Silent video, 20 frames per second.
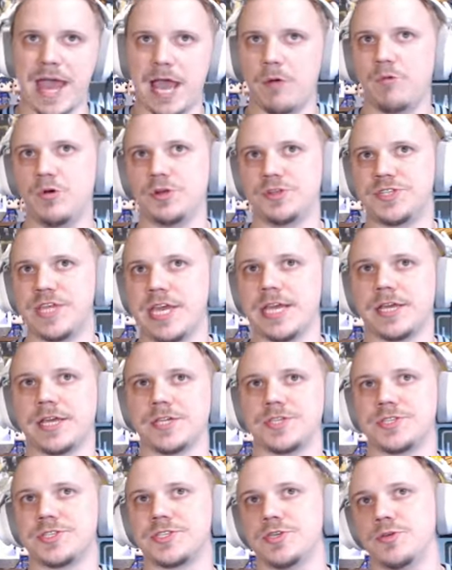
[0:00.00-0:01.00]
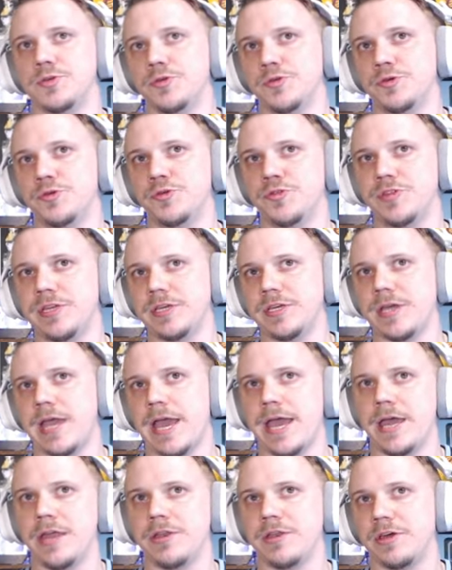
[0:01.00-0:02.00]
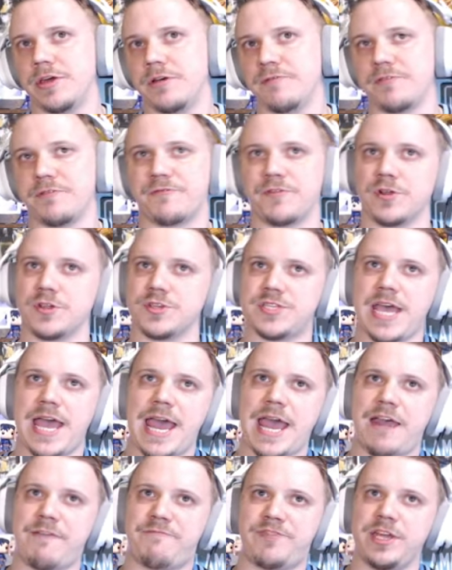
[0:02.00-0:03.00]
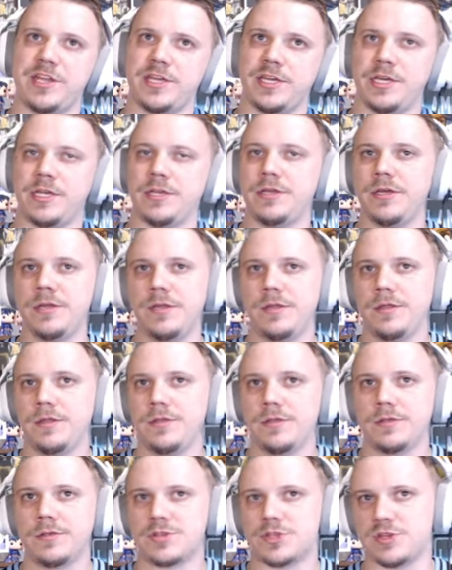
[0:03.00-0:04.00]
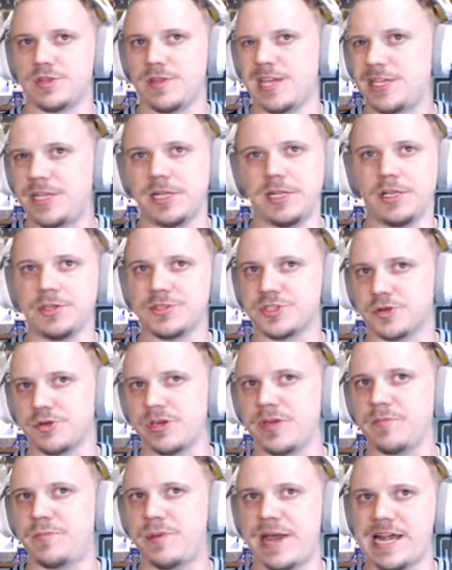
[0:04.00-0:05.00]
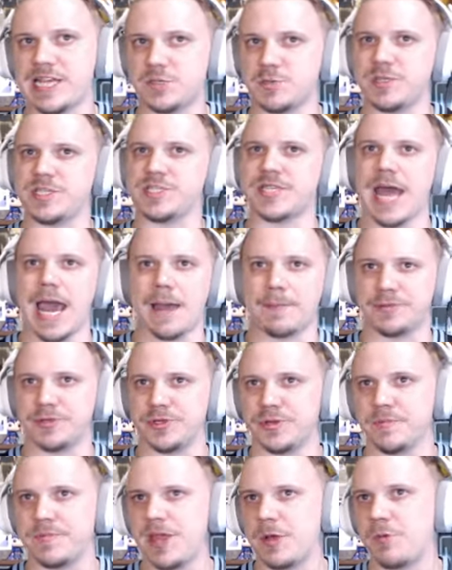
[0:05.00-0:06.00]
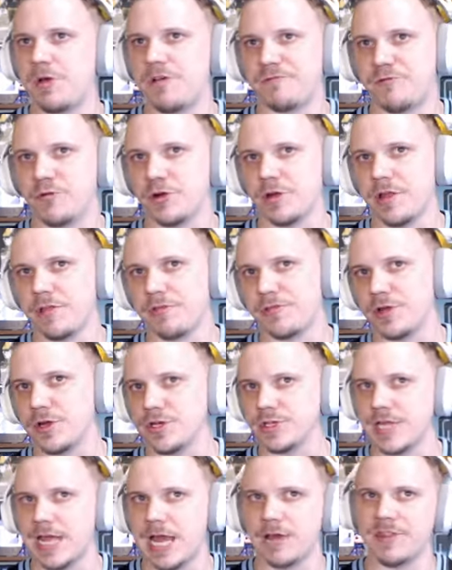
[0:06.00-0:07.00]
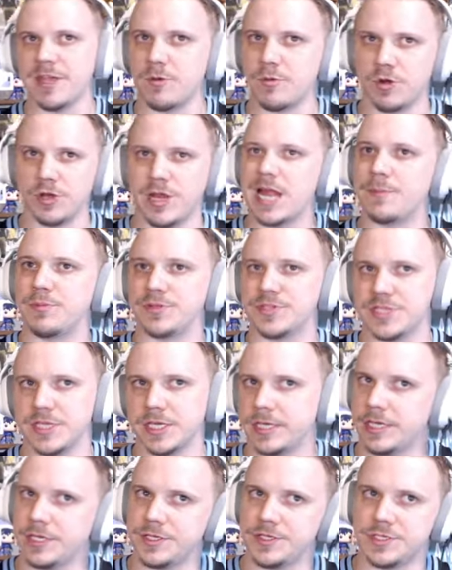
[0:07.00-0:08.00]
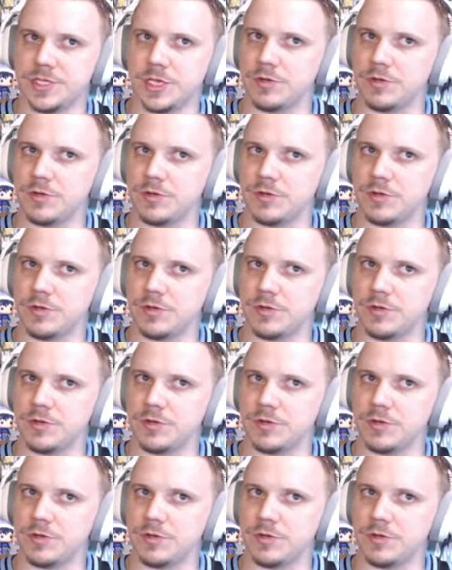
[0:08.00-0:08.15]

that will take us to the end of the first half. They did. They did a little screen pass. We stopped them. They went for it on third down. They weren't able to get it.